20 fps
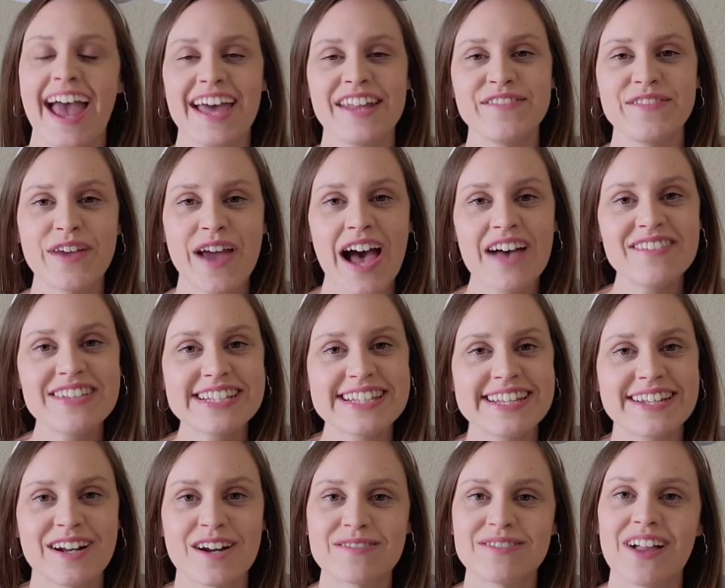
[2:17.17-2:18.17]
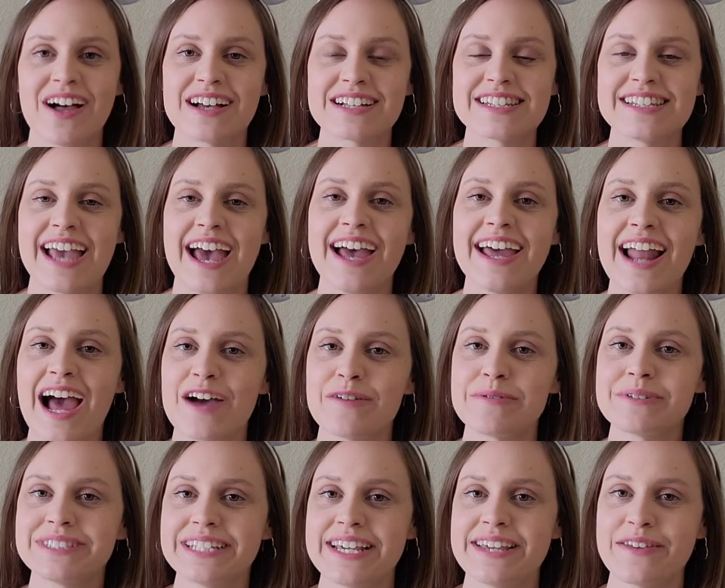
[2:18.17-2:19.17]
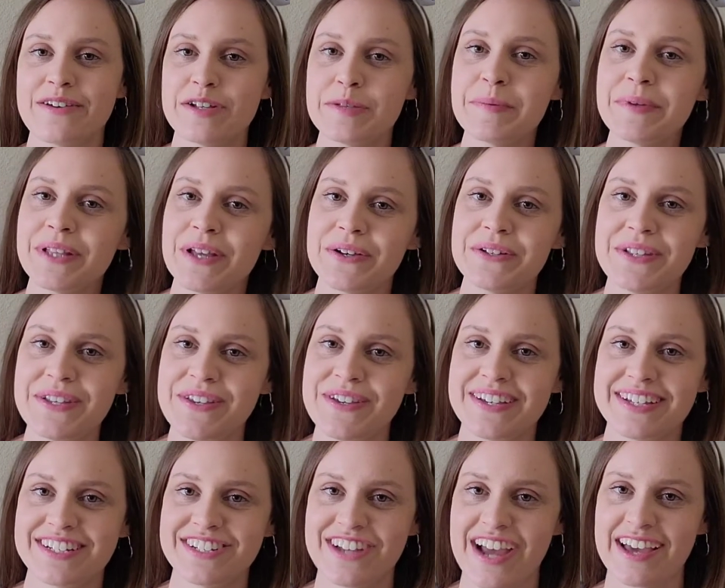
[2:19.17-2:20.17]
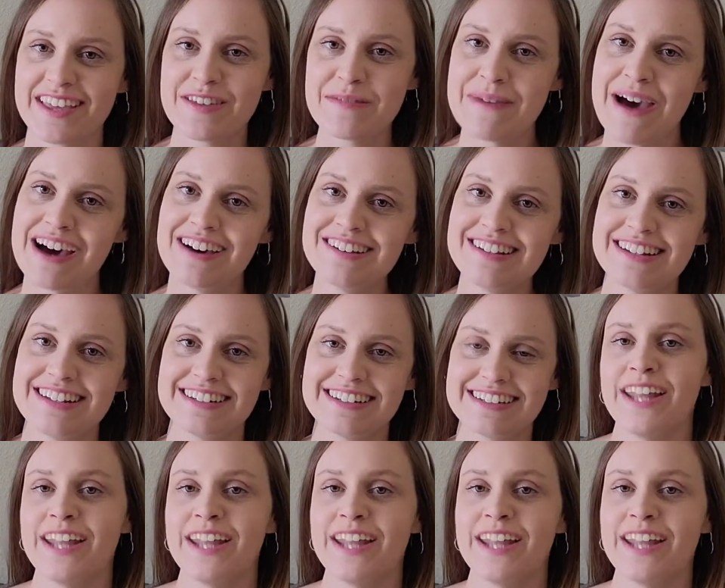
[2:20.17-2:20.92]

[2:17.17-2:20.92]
And if you haven't seen our vlogs yet, I will link those below so you can check them out.